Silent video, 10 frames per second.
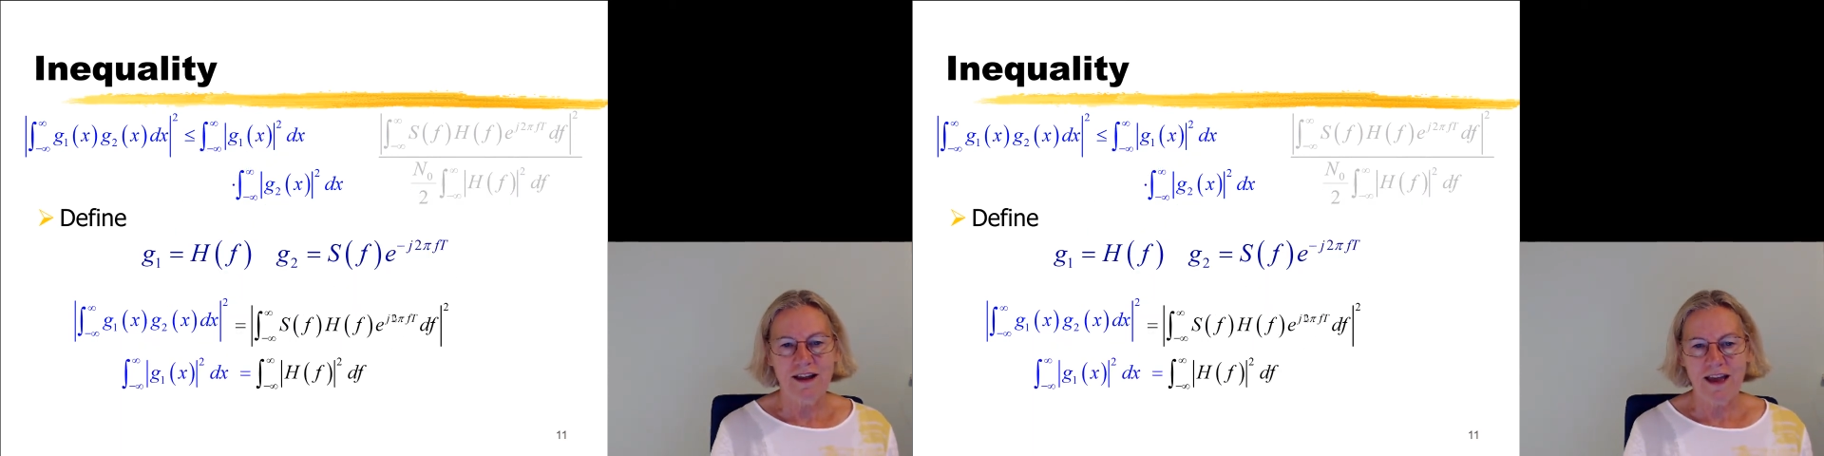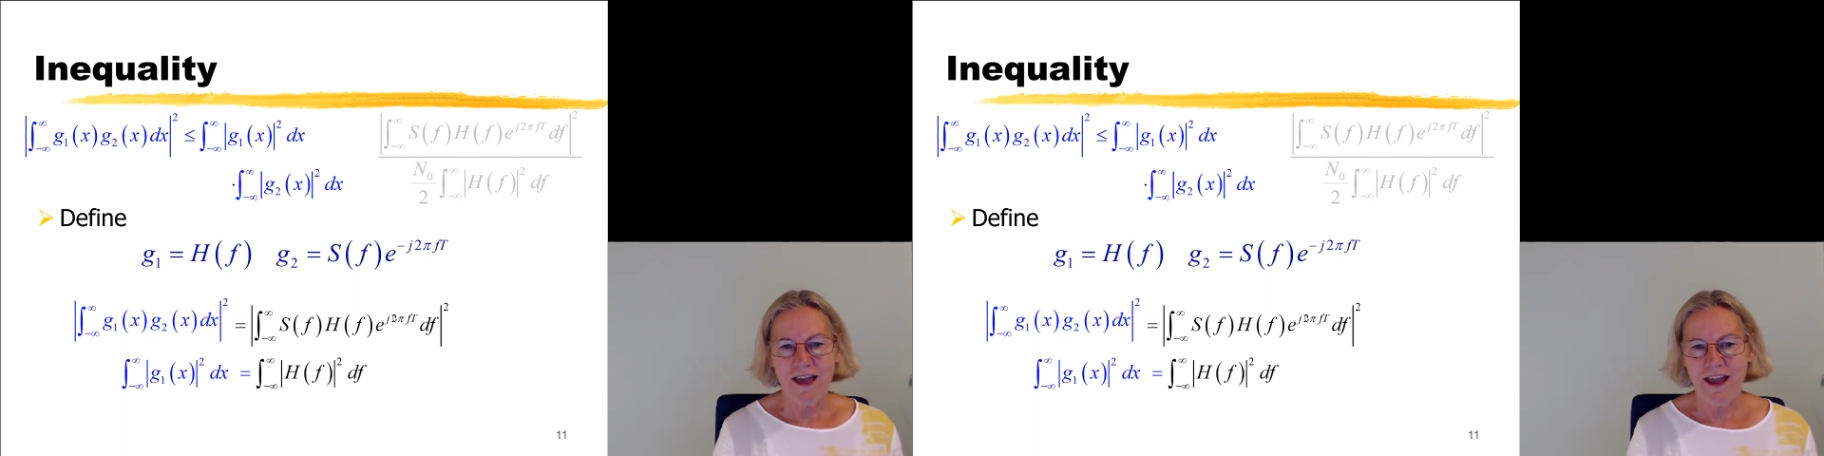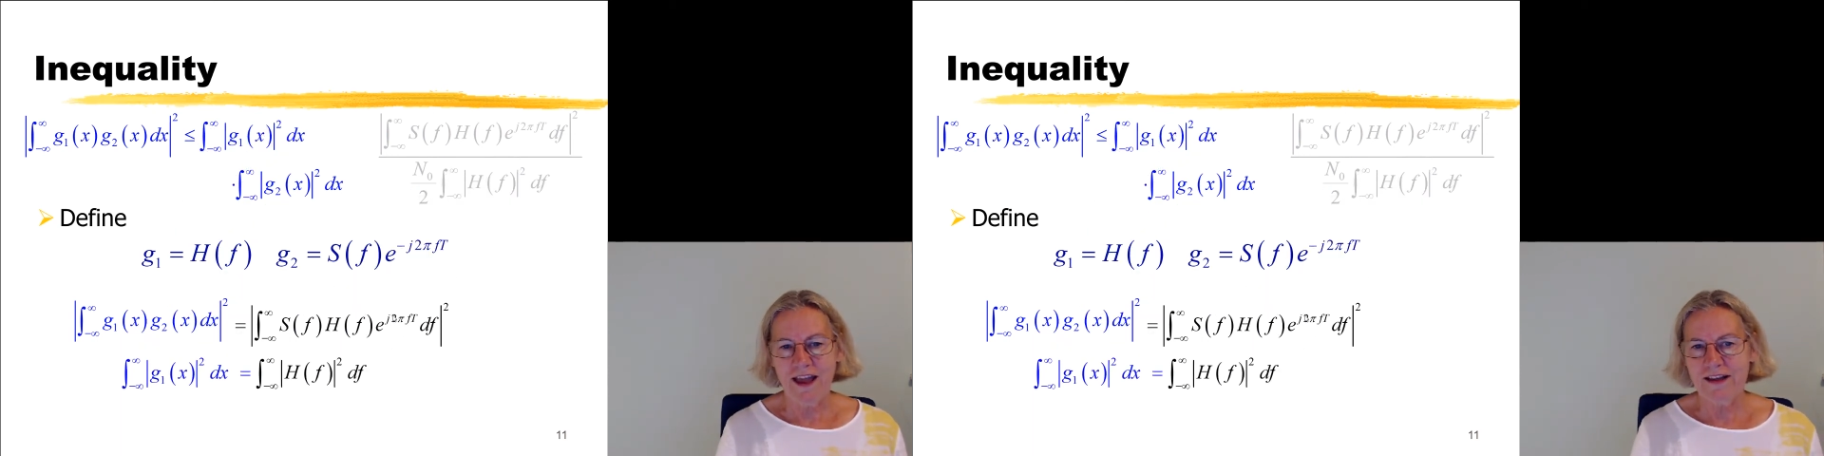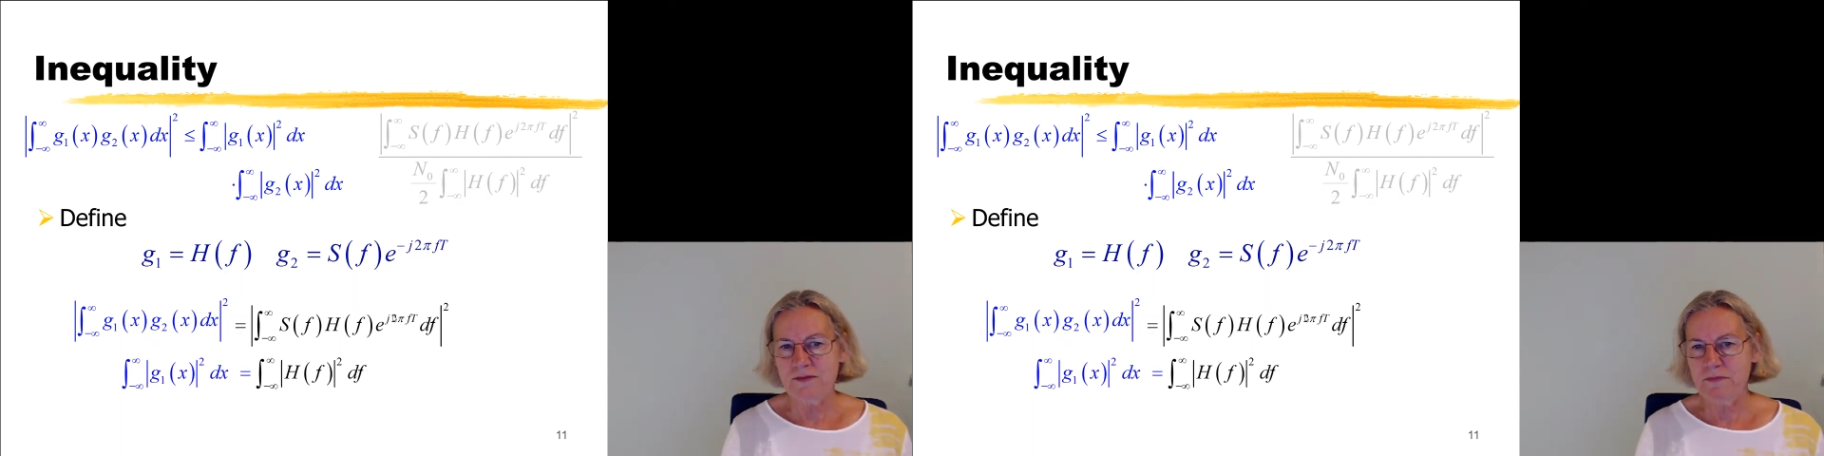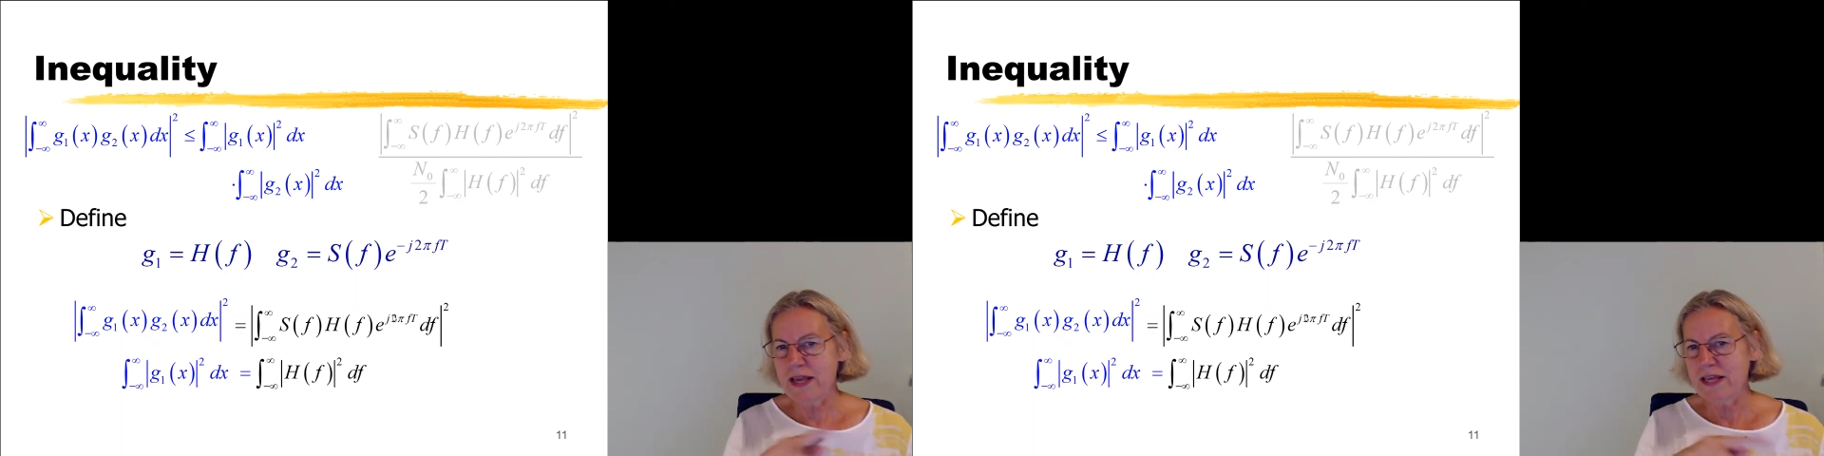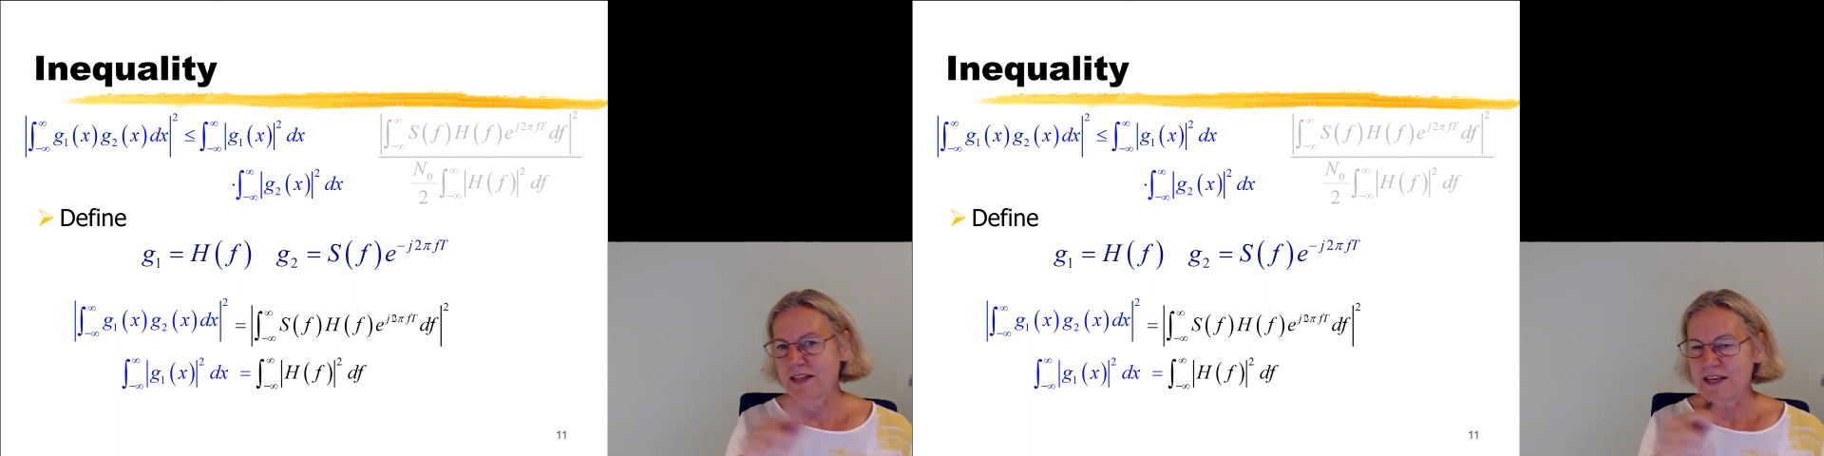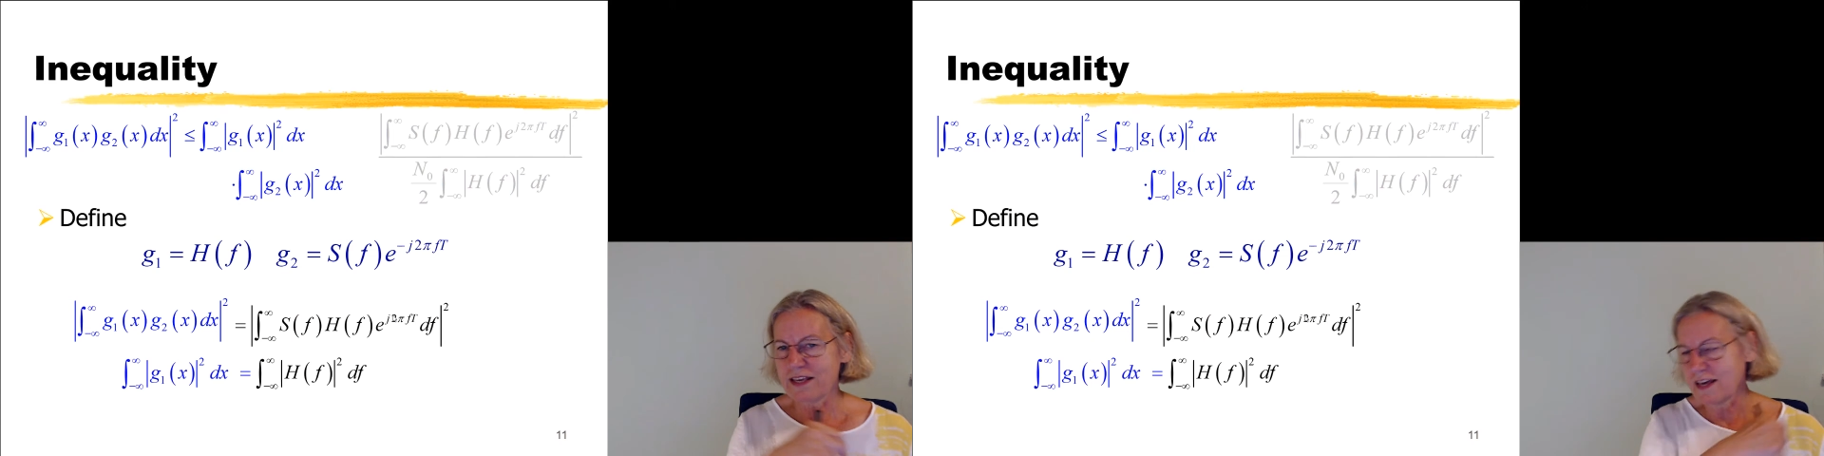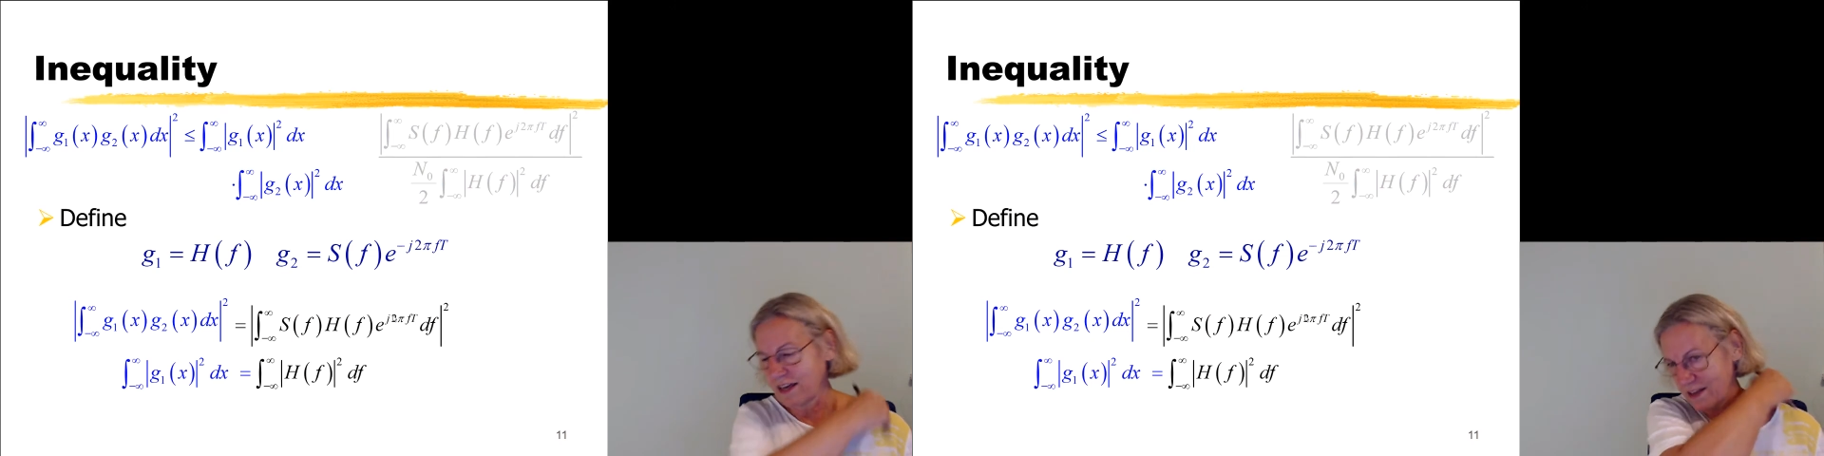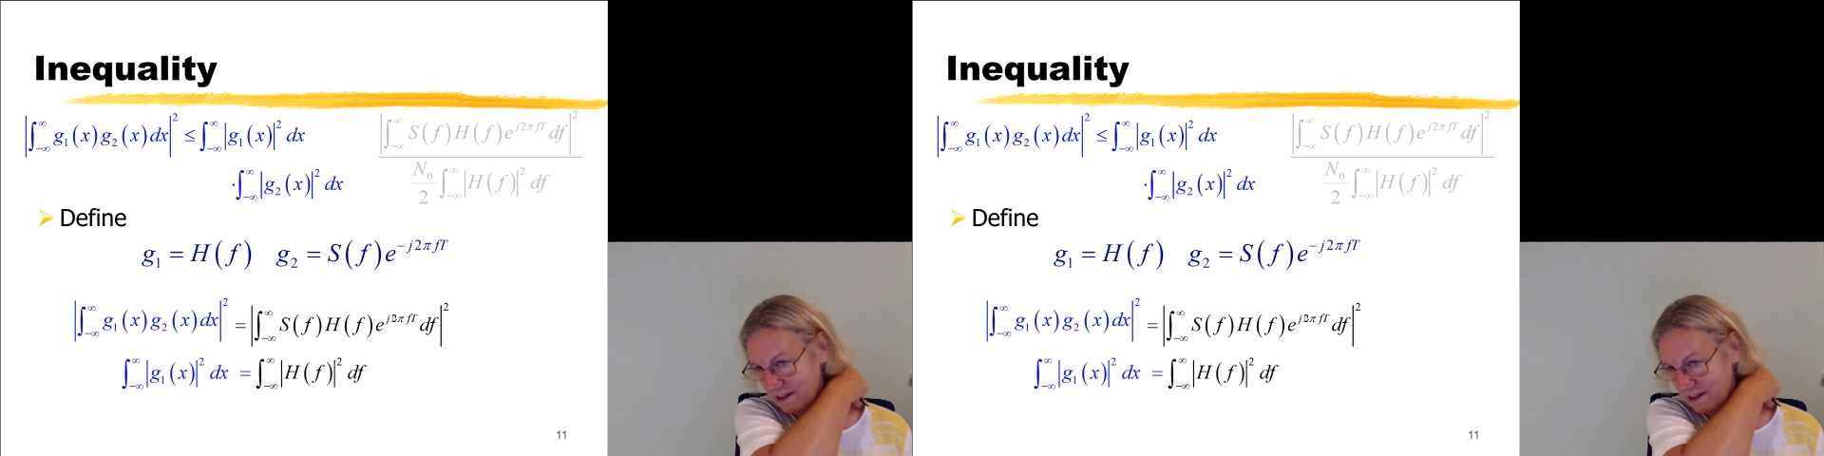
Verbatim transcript: and make the uh,